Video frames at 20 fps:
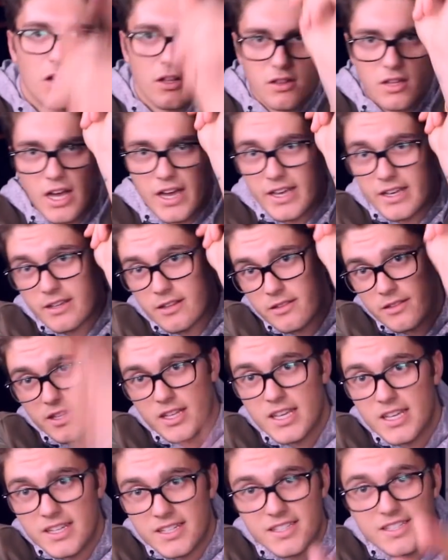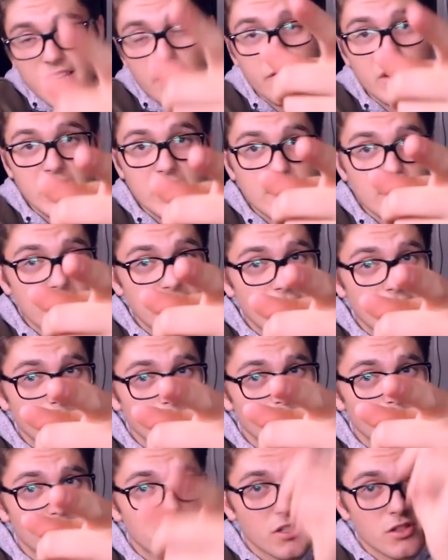like the 70D that I'm
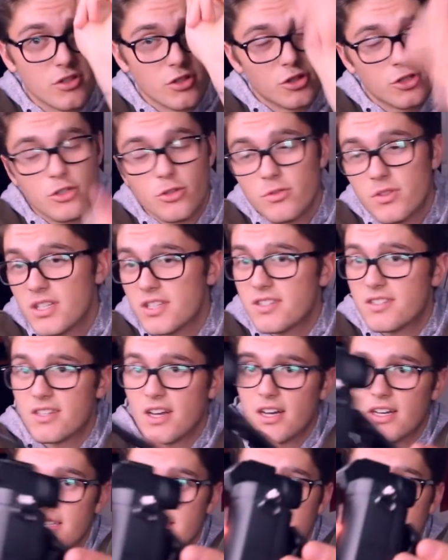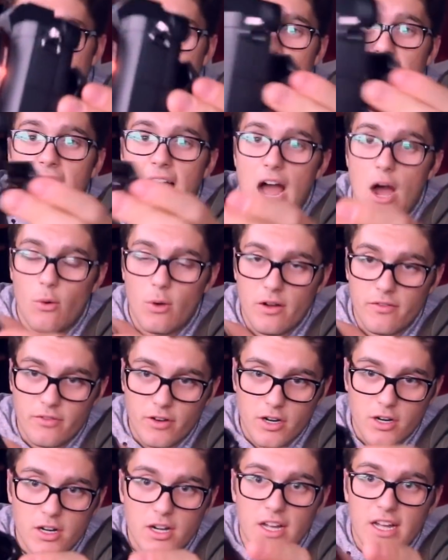using to shoot this does.
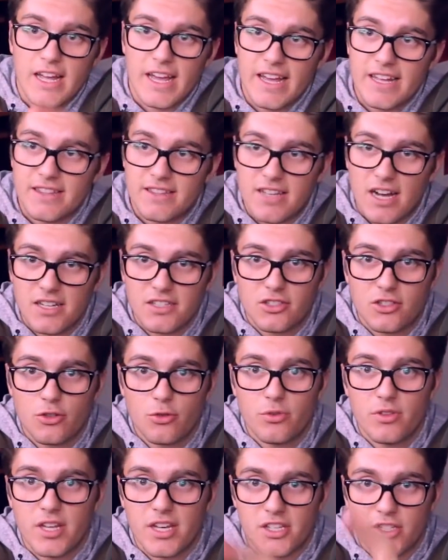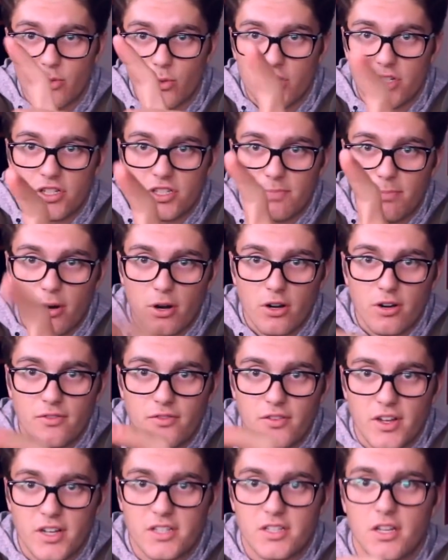However, it does do this, which is
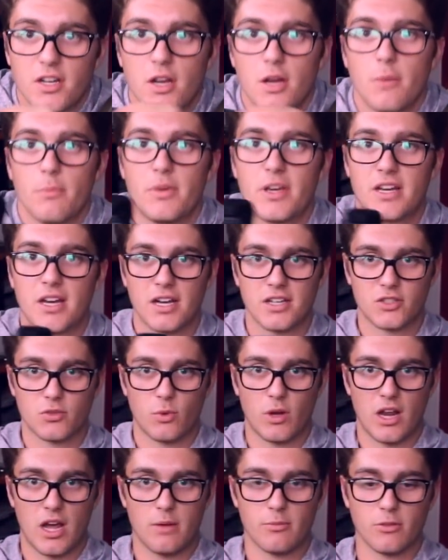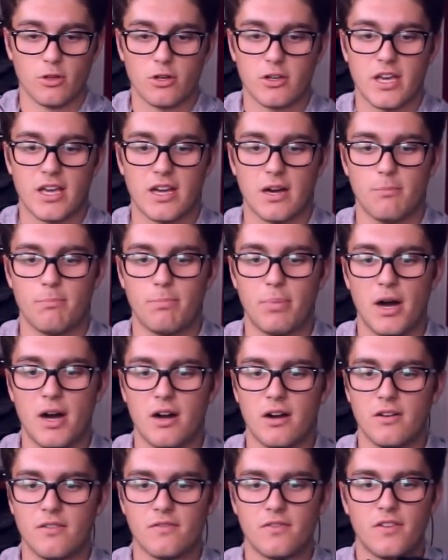perfect because when I'm looking
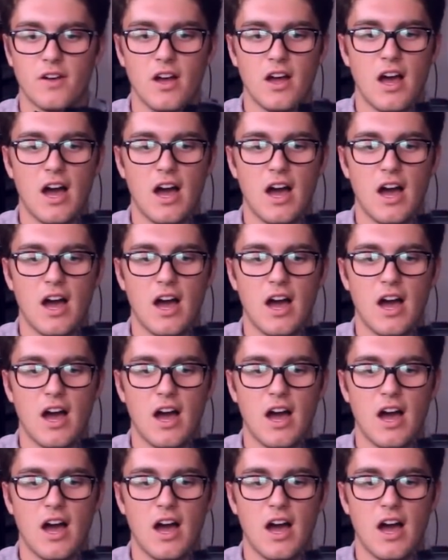above,